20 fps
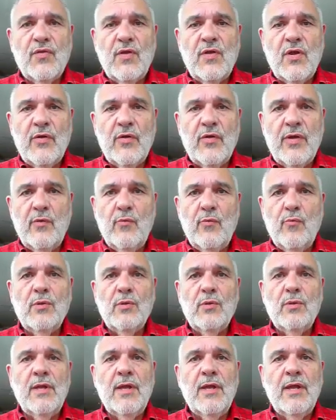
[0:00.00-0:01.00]
your
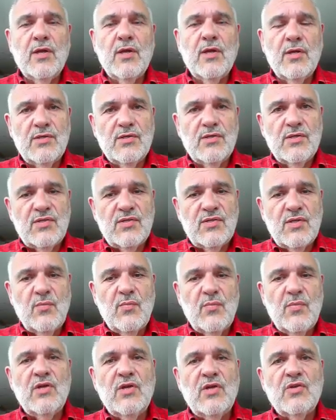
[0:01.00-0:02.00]
theory will link
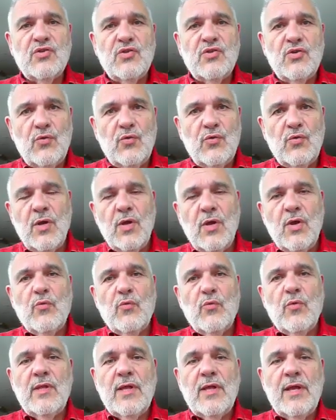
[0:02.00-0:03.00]
to some issue
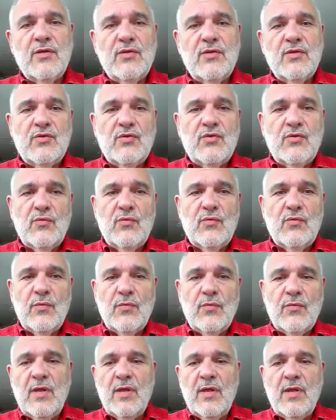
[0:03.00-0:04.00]
related
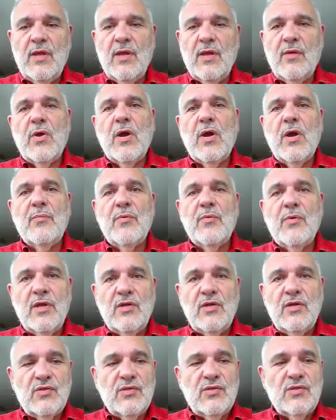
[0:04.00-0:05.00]
to the
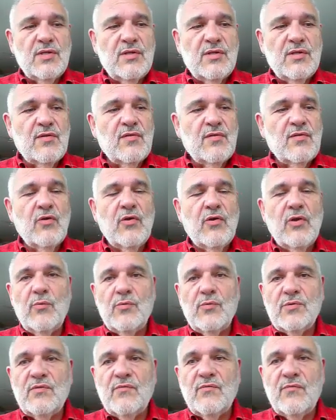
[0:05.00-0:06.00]
populations that the
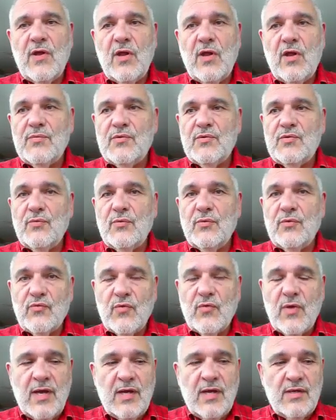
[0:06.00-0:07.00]
theory was developed
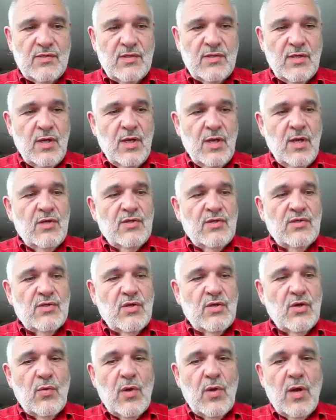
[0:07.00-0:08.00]
to address.
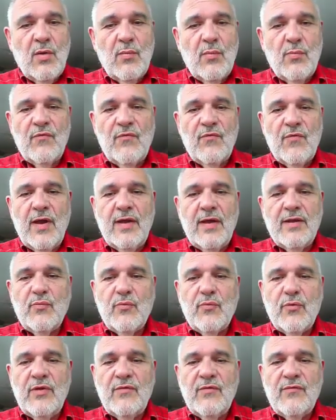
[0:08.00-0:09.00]
So
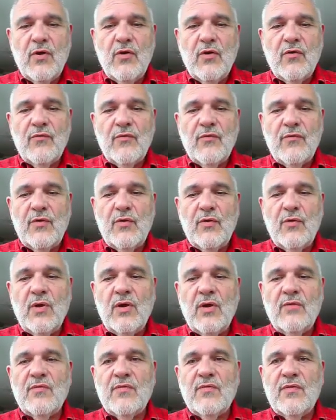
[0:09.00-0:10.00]
provide a brief
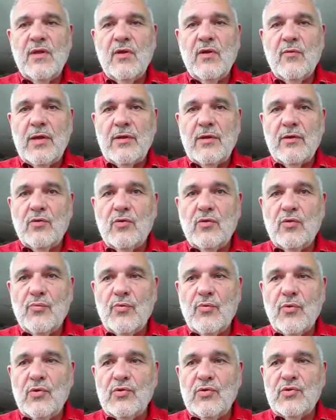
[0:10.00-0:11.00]
overview of the
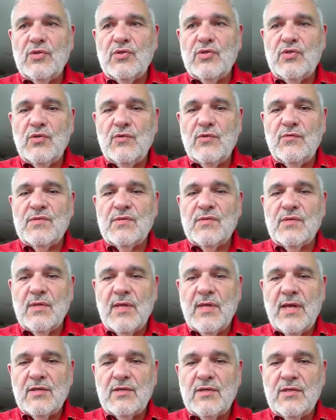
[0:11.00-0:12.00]
theoretical approach that
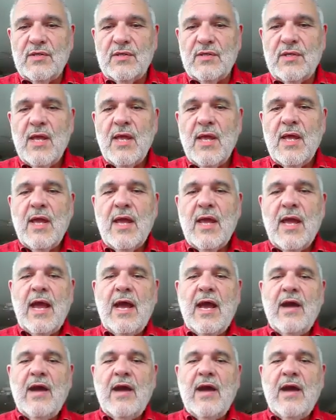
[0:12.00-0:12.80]
you've selected